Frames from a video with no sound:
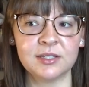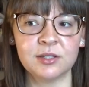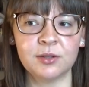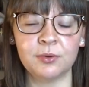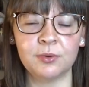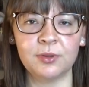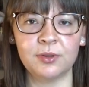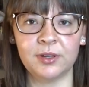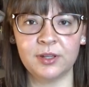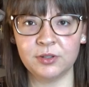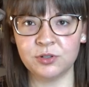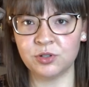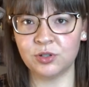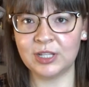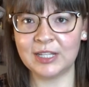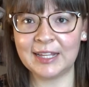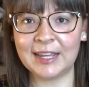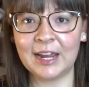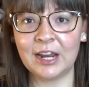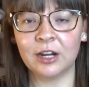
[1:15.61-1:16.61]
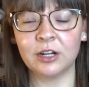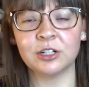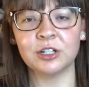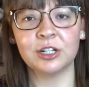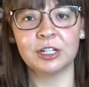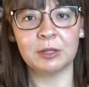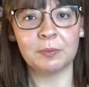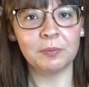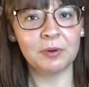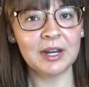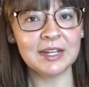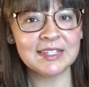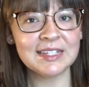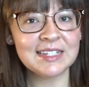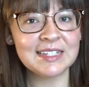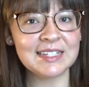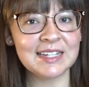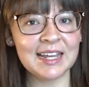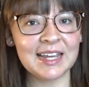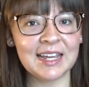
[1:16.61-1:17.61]
So usually the character in the
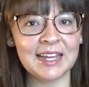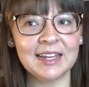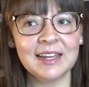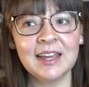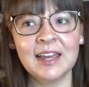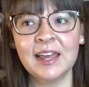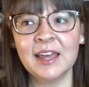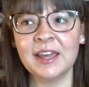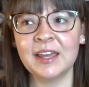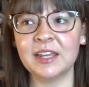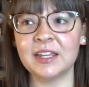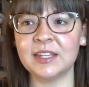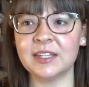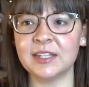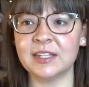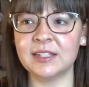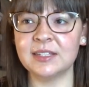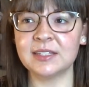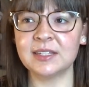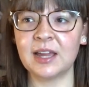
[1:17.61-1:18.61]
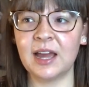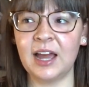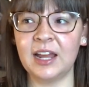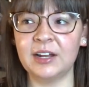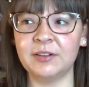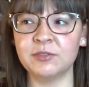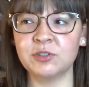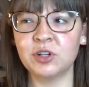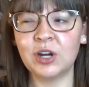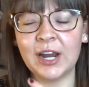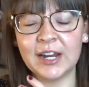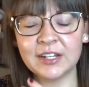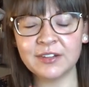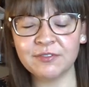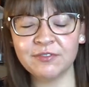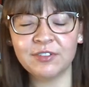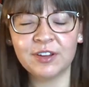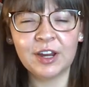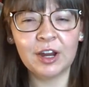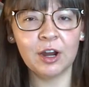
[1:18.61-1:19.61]
present day is kind of trying to
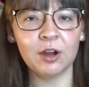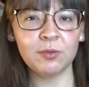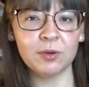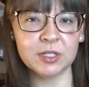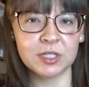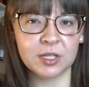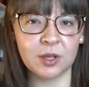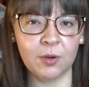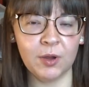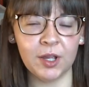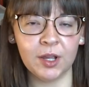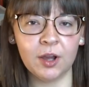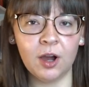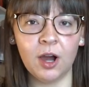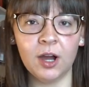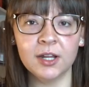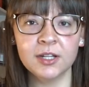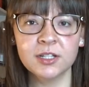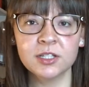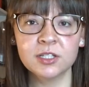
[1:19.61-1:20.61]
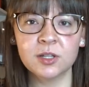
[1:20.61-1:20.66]
figure out what's going on.